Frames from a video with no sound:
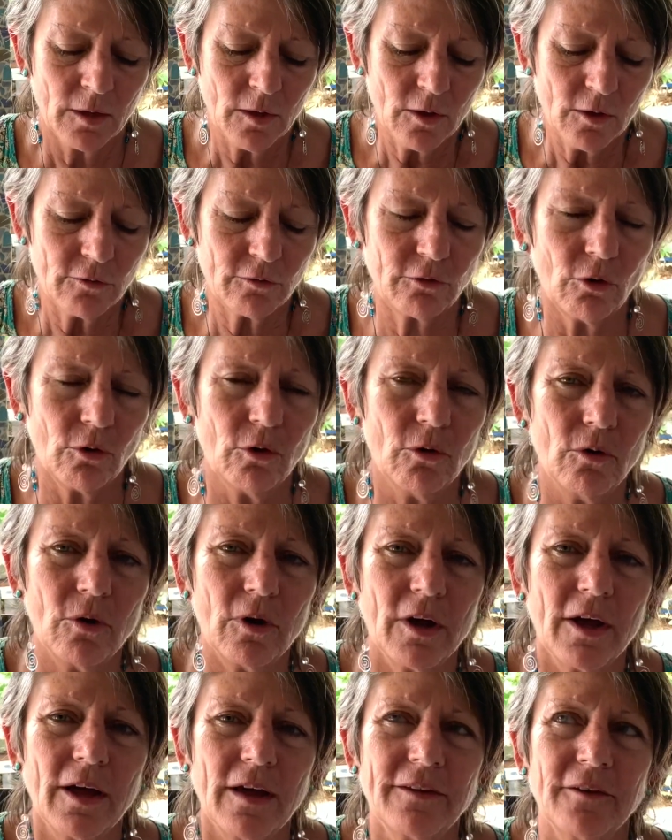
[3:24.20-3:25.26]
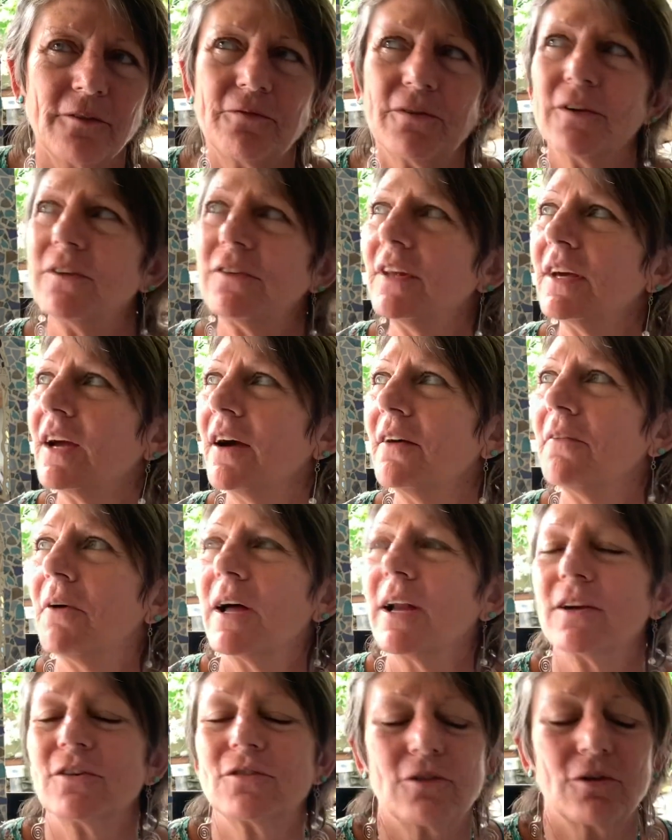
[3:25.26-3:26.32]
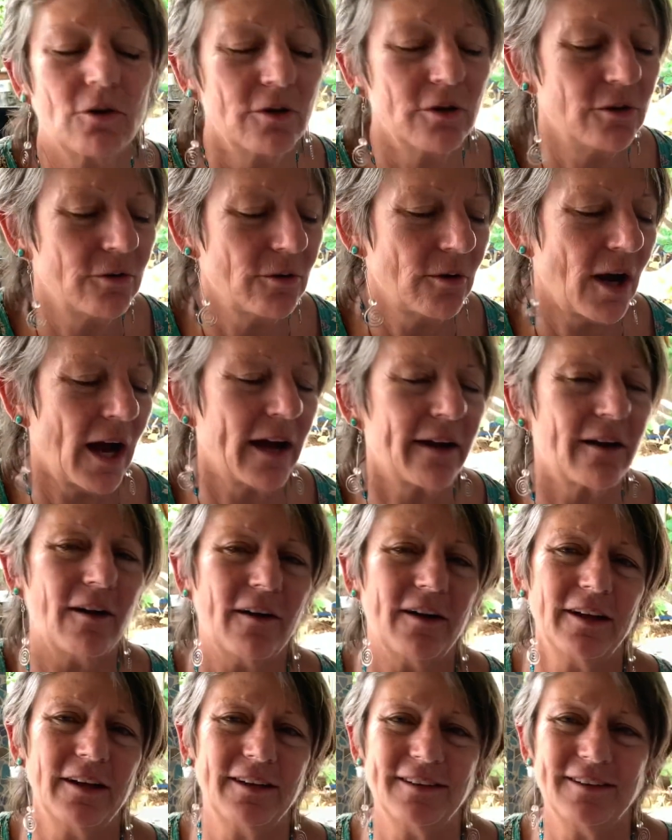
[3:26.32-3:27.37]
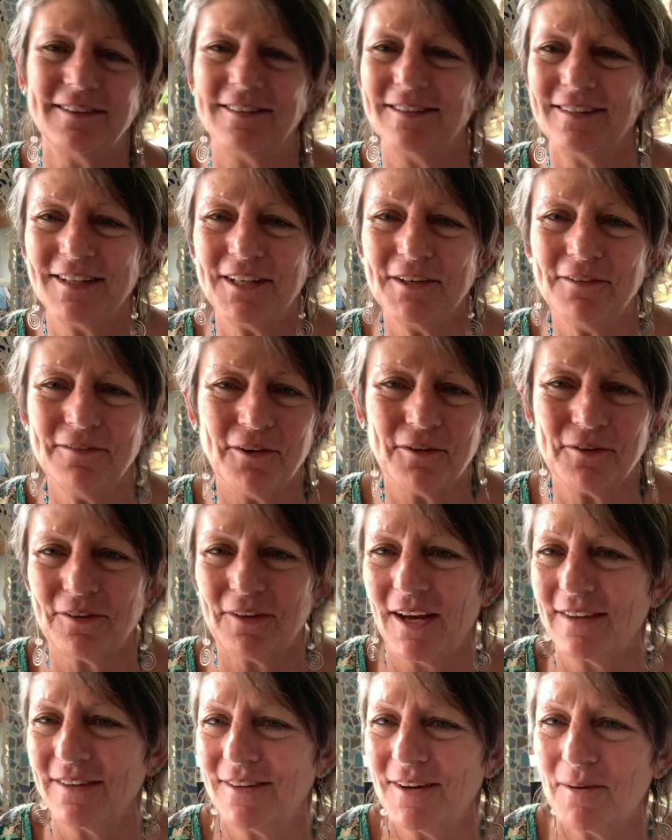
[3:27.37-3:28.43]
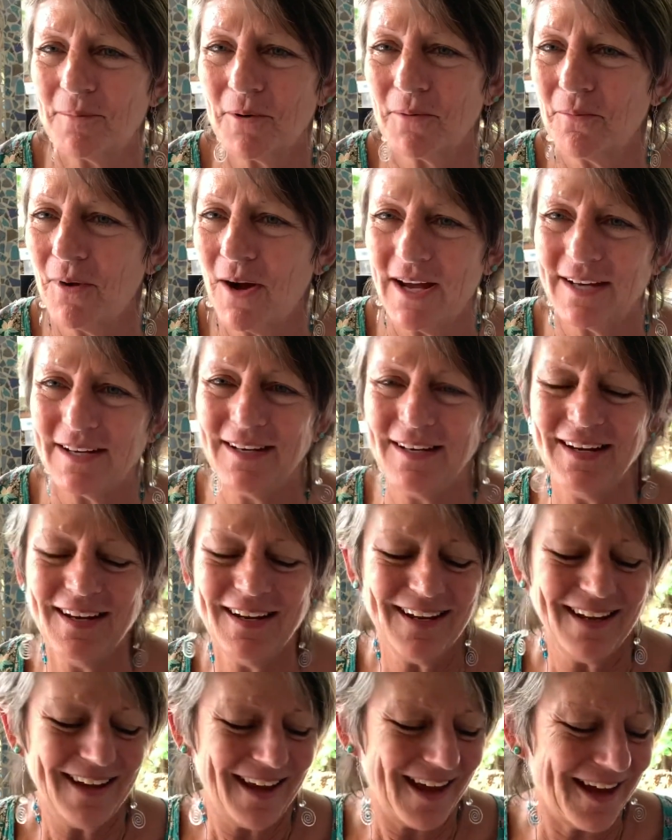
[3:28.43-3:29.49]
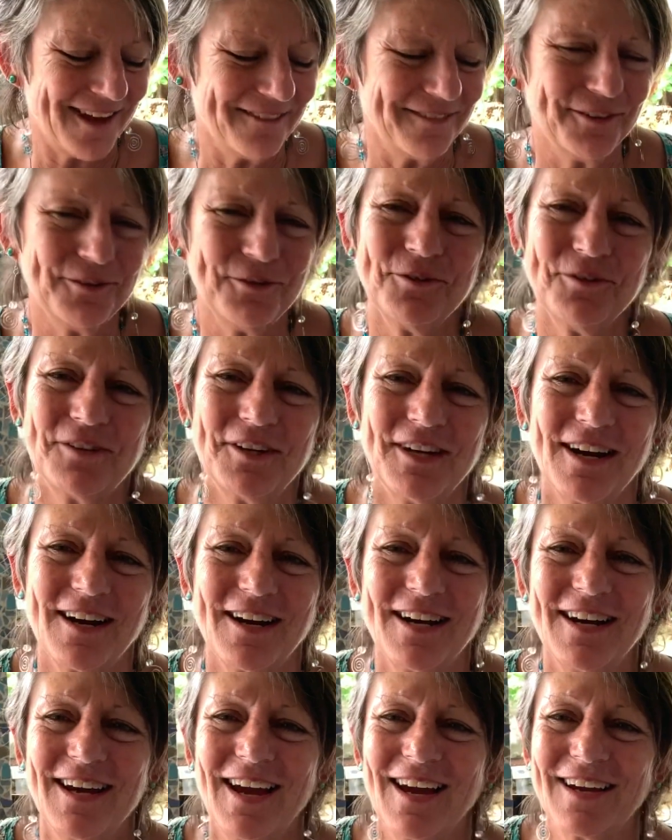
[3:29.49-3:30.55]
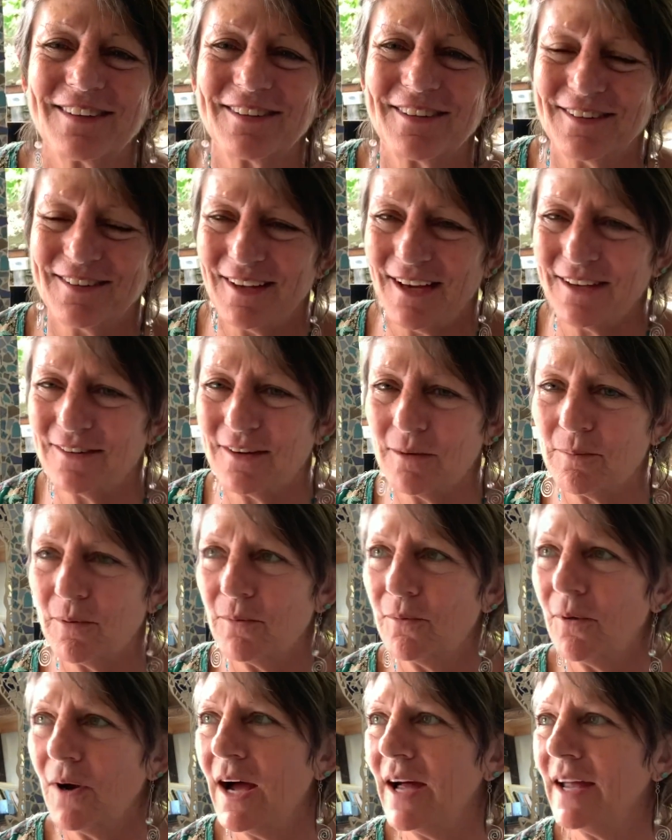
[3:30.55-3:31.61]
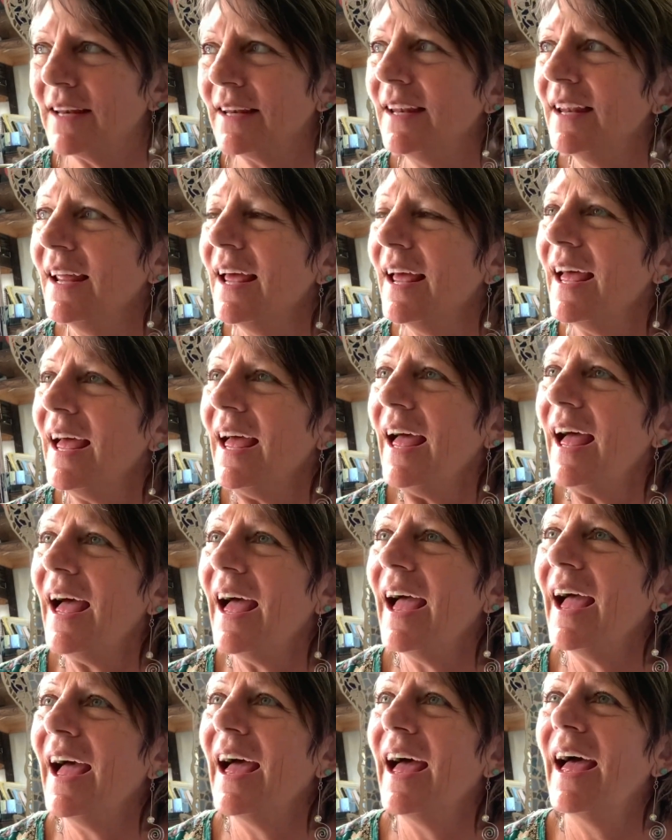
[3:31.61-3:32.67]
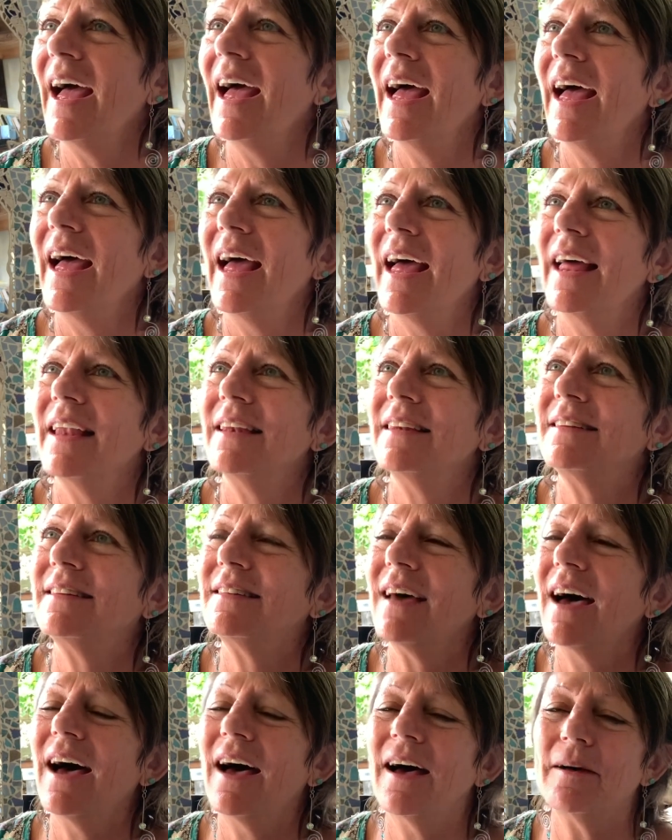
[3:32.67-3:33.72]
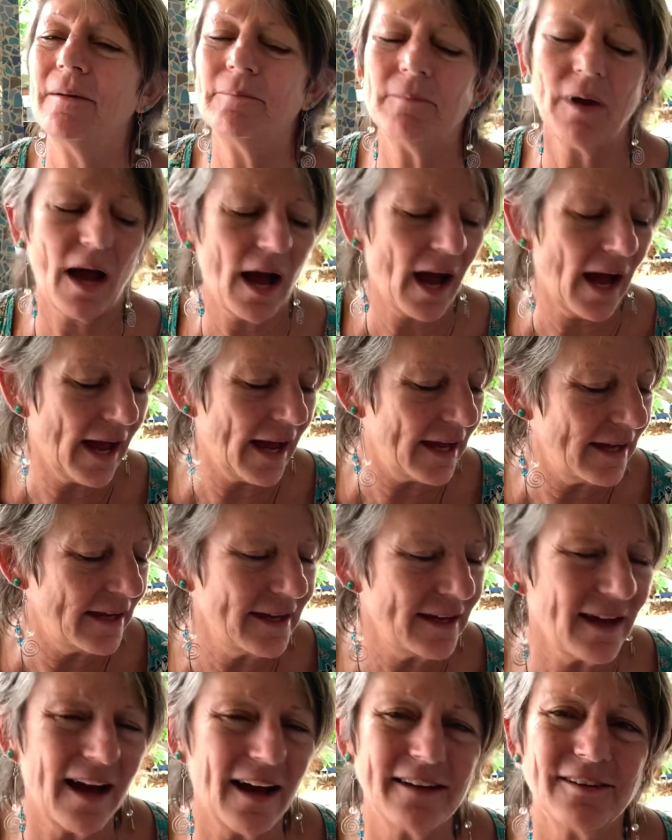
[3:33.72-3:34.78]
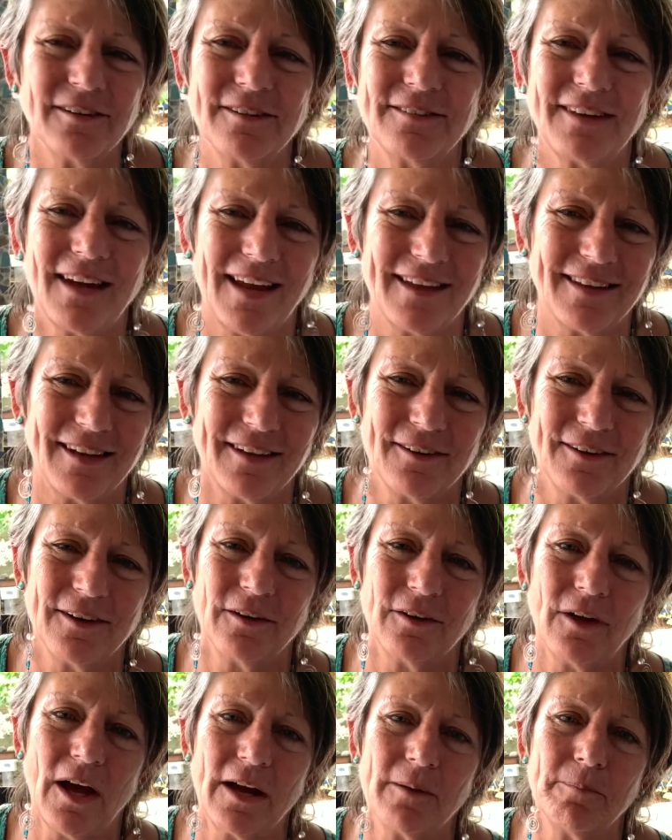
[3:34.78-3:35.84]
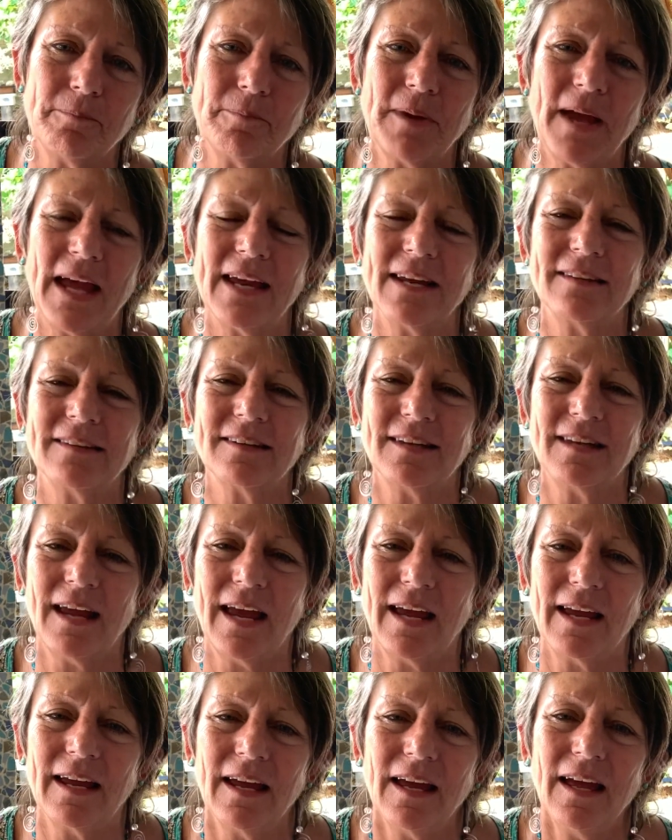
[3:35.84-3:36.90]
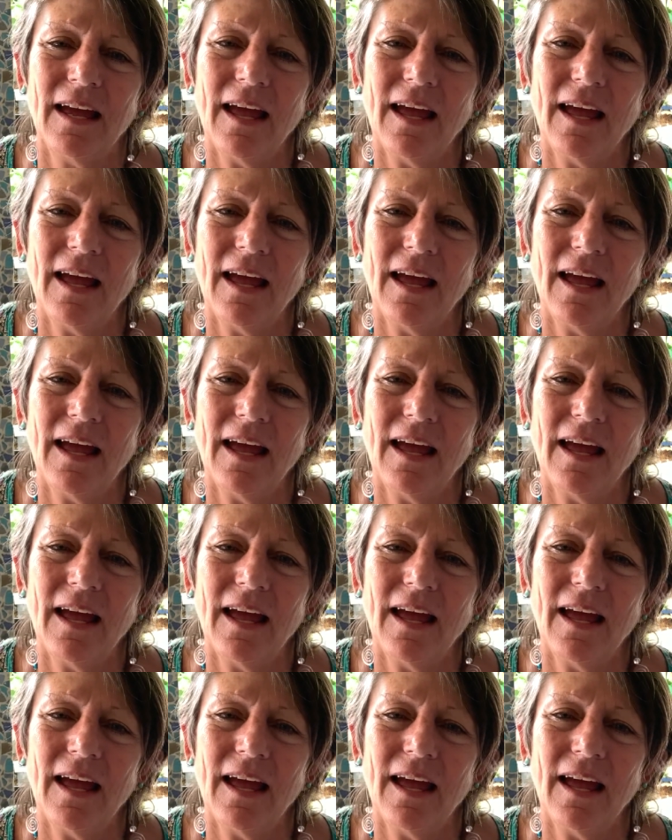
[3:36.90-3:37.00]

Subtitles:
So the first thing I want to show you, I call it Evo size number 1, evolutionary exercise number 1. And I understand that you're in a lot of pain today.